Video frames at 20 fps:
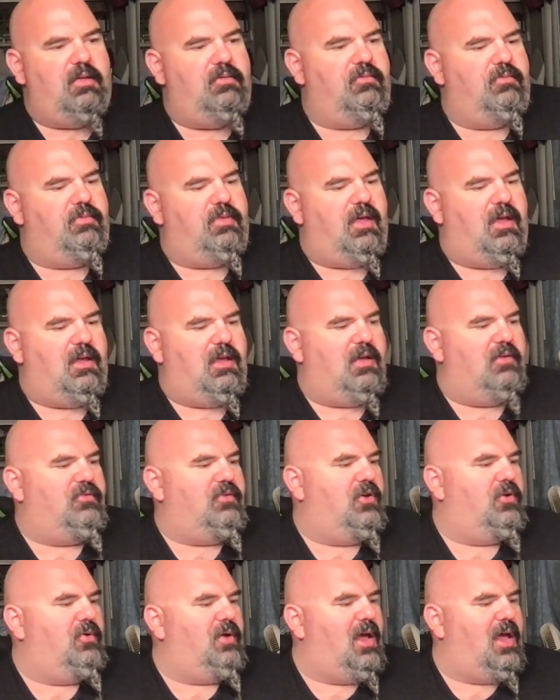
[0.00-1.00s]
They give
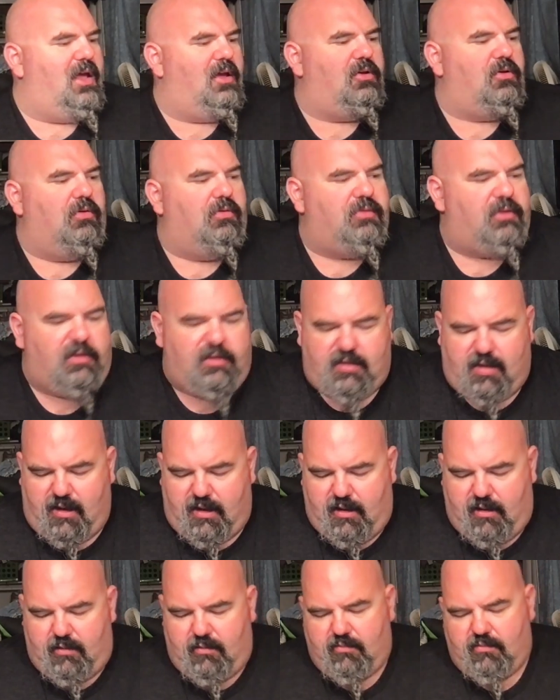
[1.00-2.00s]
you a golden
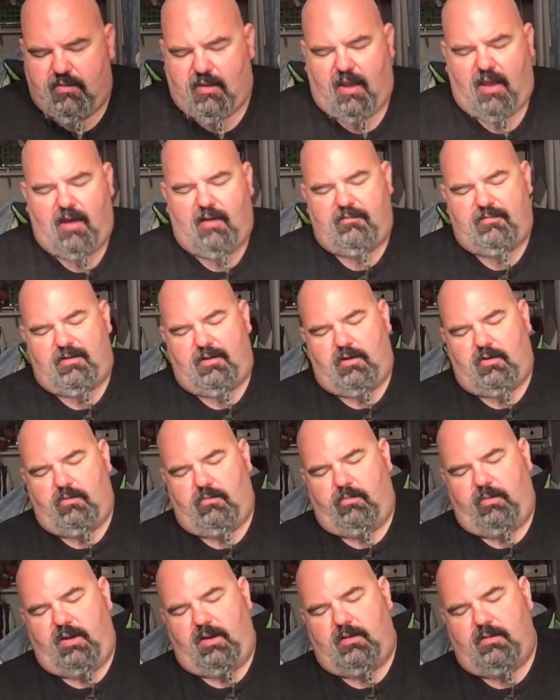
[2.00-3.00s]
ticket. They have their
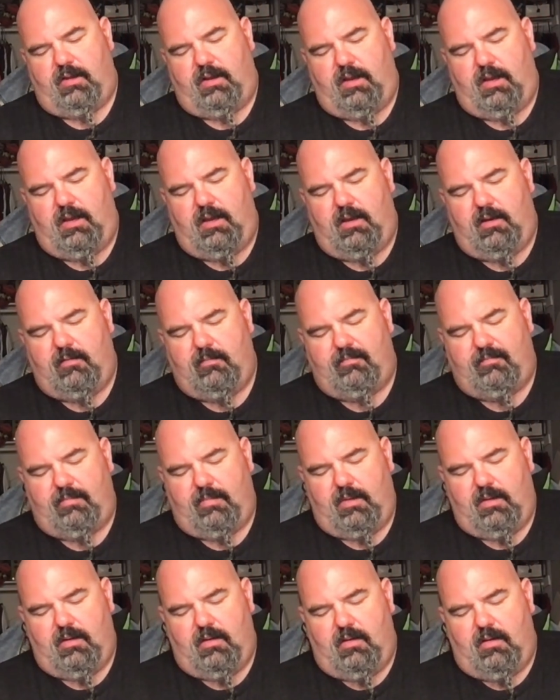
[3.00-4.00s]
weekly
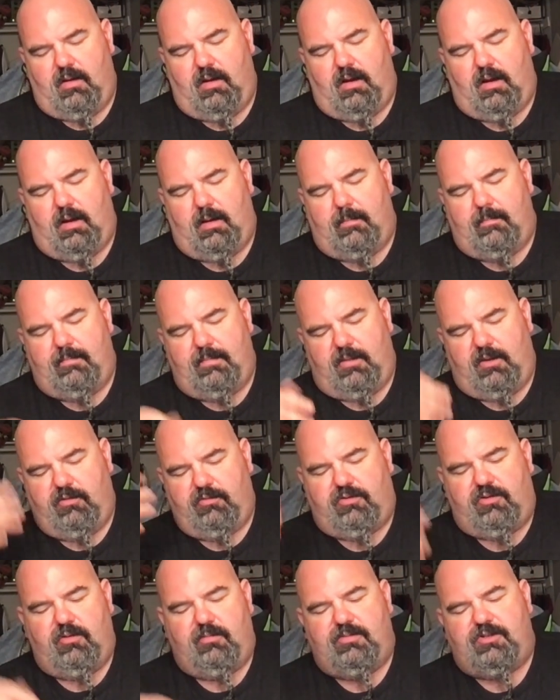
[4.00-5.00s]

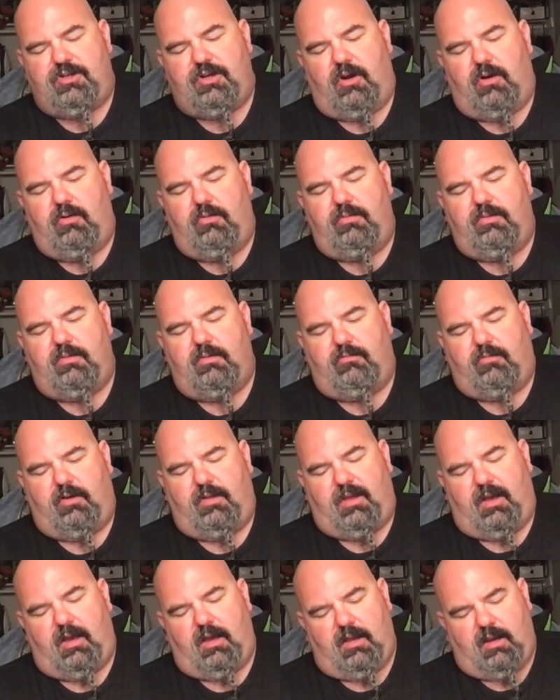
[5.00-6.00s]
YouTube show where
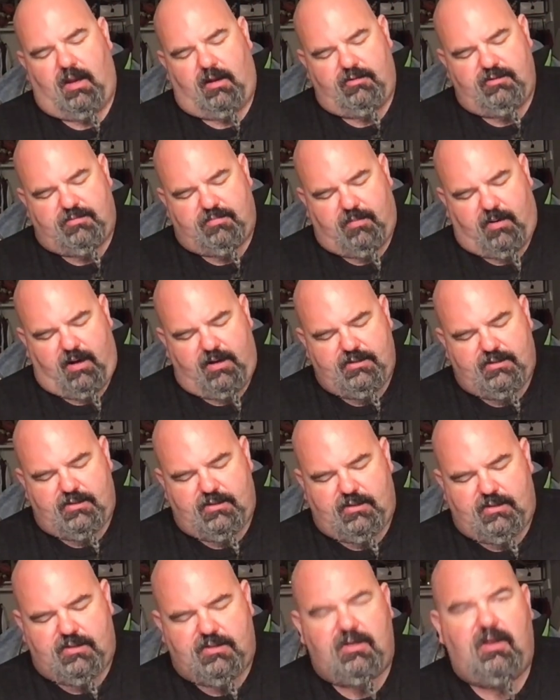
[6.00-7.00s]
they announce prizes
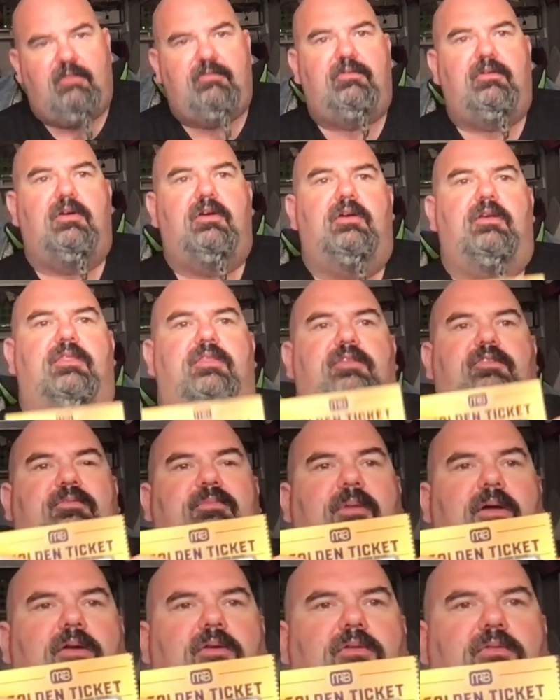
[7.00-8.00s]
and stuff. This is
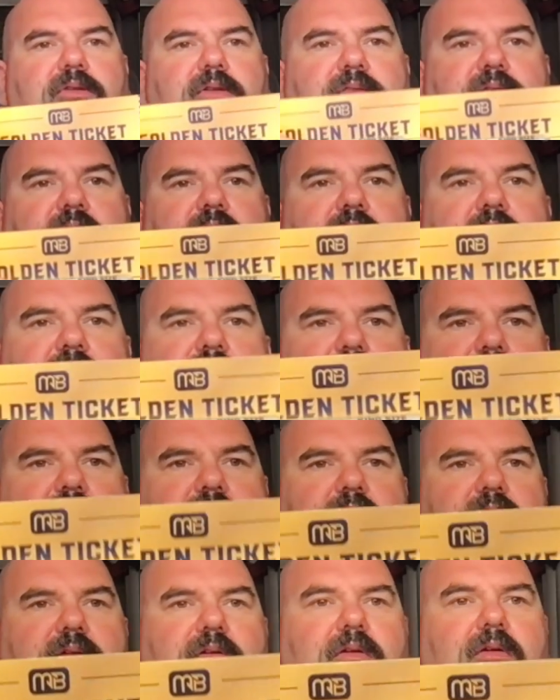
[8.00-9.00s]
my golden ticket.
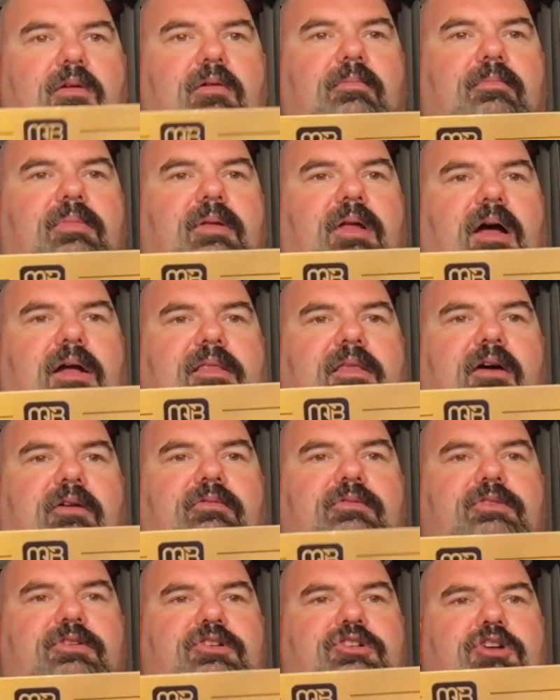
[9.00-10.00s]
Blocked out
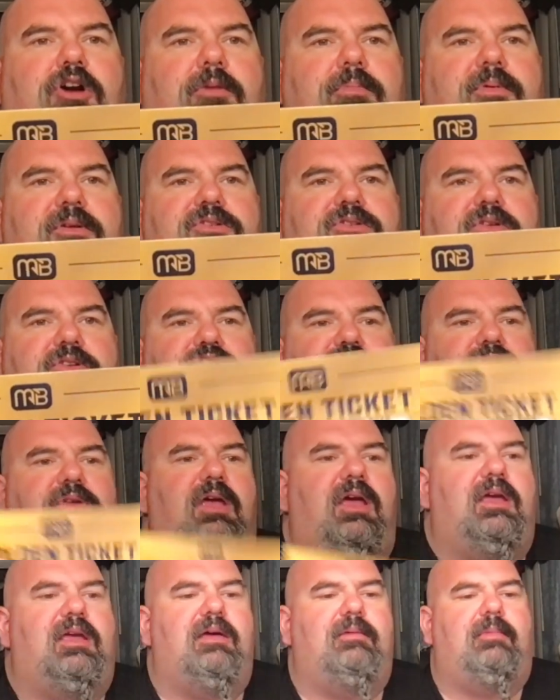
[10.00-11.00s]
with the Sharpie so that you
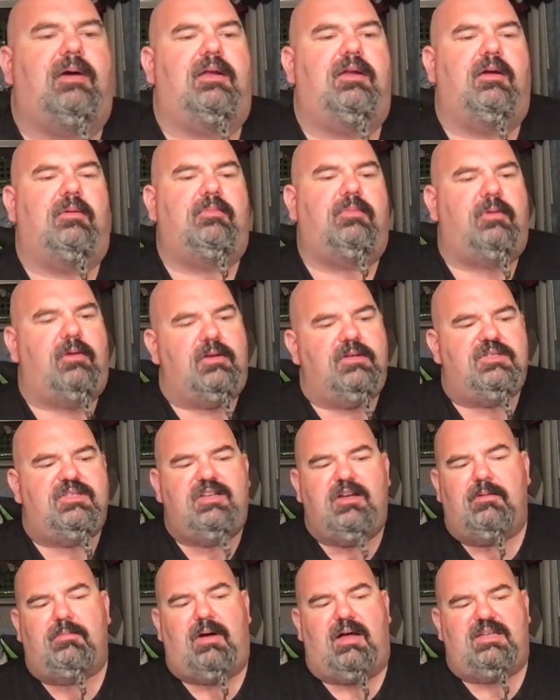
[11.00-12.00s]
can't get my number and
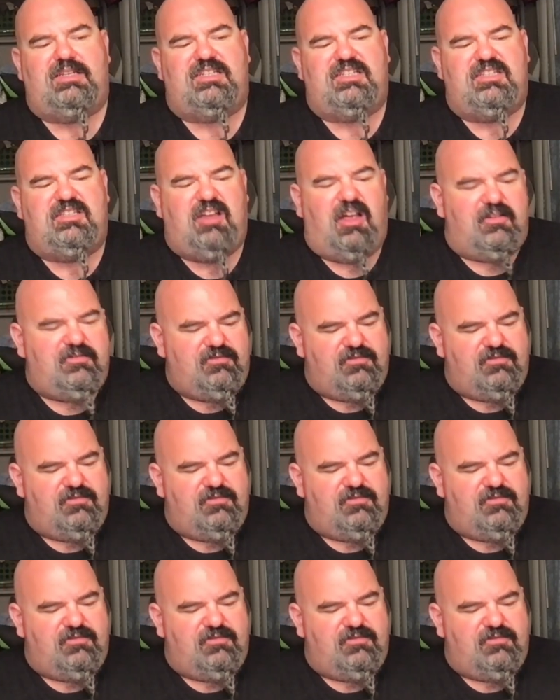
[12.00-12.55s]
steal my stuff.